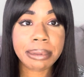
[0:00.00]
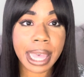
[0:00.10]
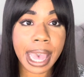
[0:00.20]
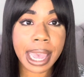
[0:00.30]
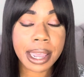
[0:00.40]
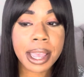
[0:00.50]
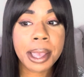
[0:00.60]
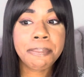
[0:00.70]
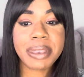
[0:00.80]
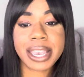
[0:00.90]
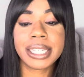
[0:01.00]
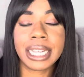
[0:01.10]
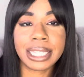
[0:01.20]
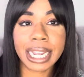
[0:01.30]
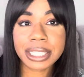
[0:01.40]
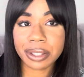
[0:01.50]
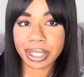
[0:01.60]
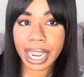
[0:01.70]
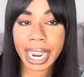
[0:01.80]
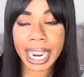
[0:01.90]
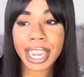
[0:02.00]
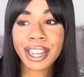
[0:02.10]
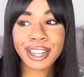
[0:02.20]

that, because at the end of the day,